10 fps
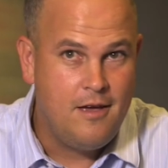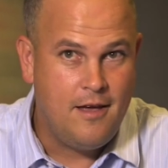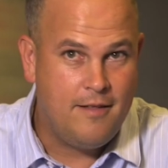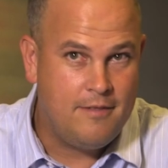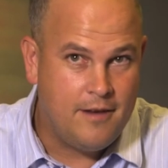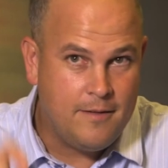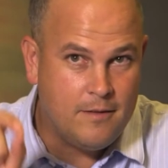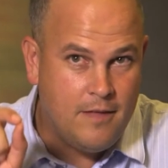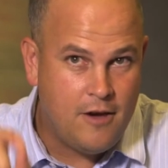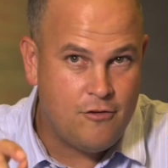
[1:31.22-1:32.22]
And today in the
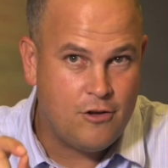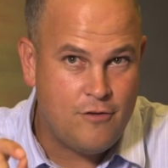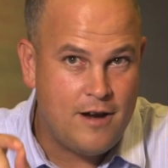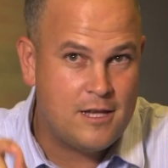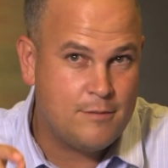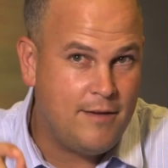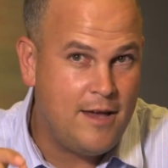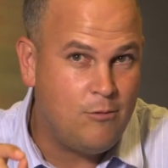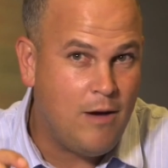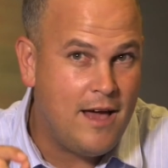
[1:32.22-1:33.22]
lecture, I'll try to
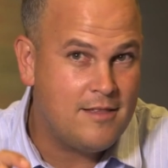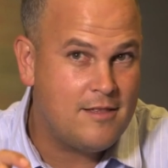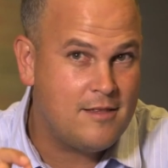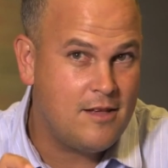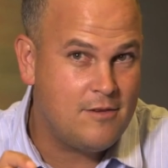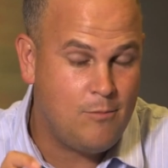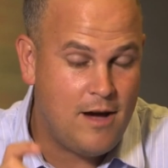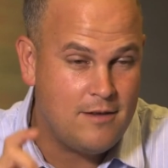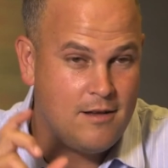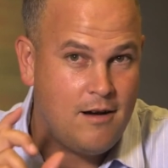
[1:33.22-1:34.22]
explain why is it, such, why
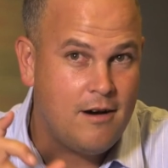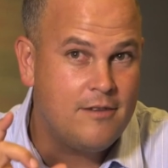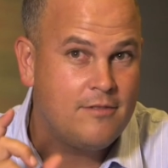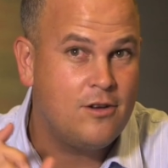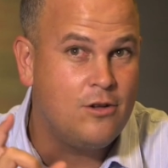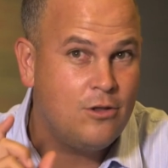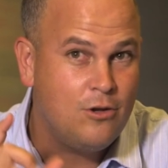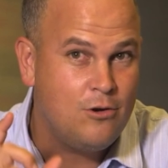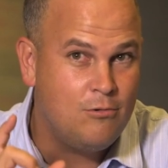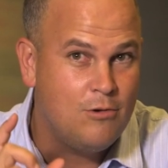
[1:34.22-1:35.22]
is it hard to
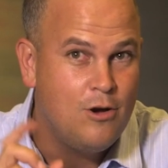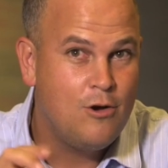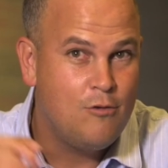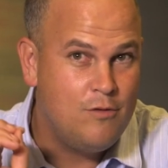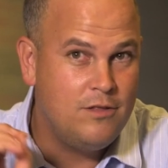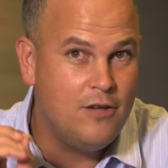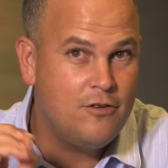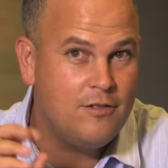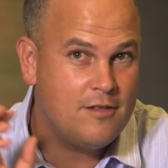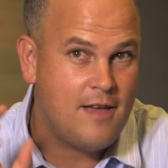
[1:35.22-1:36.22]
glue
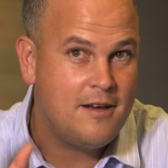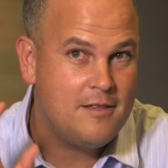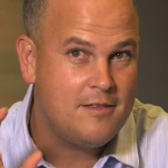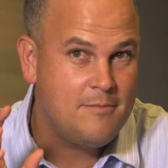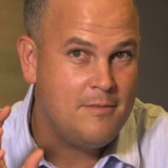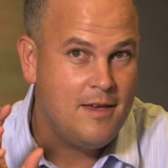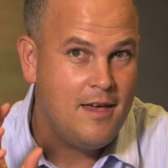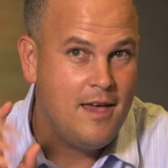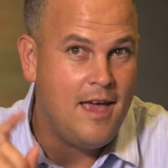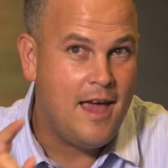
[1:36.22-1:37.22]
religion to Zionism
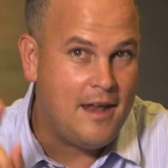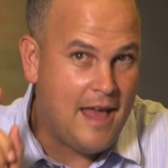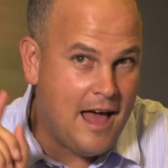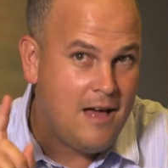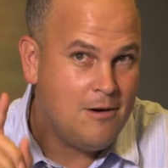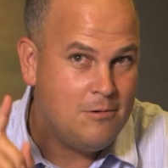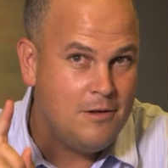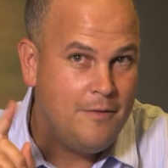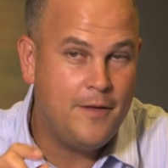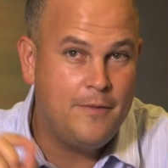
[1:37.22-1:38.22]
and how
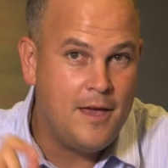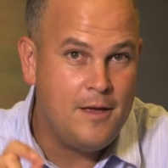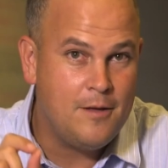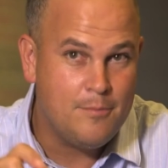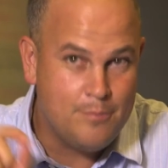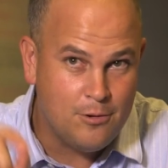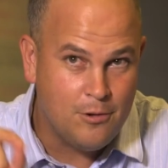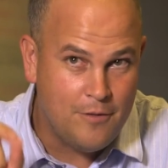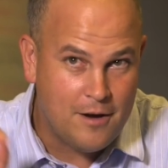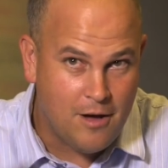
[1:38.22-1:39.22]
did they pull
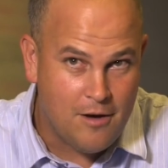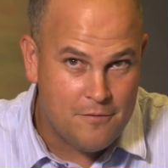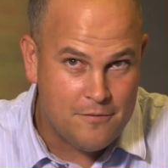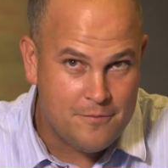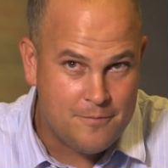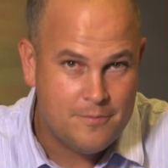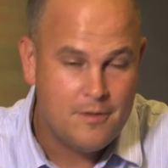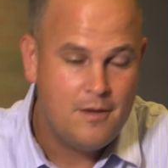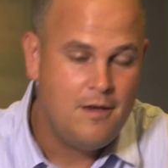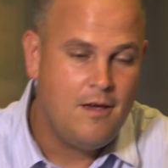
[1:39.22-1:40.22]
that off.
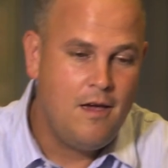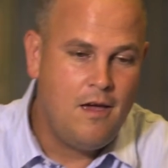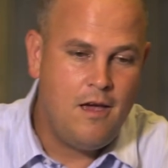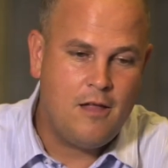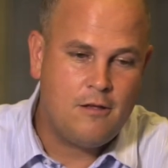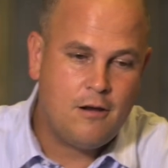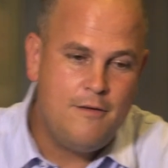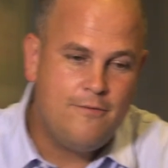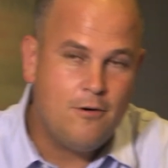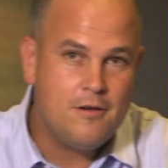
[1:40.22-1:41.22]
And they're going to
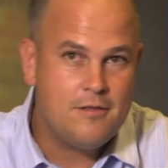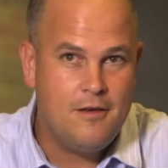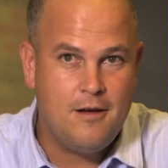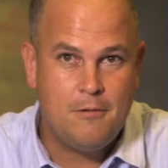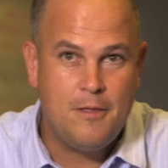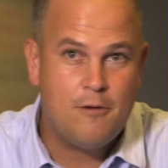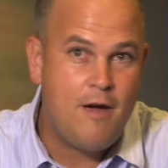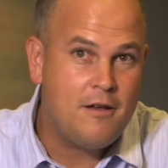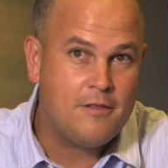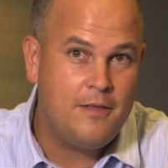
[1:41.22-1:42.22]
be focusing on one of the
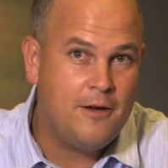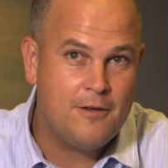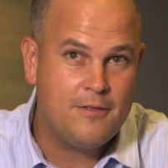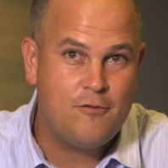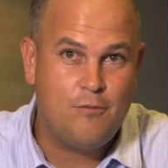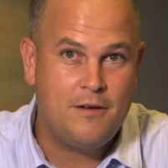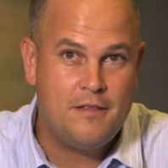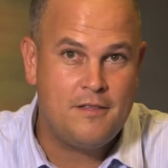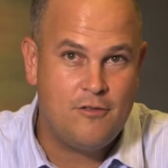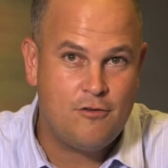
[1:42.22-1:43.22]
greatest thinkers of the 20th
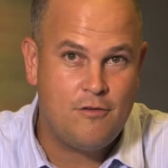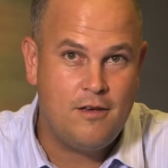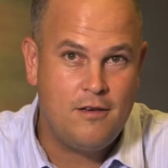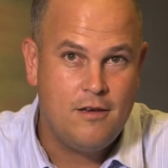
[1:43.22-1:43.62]
century,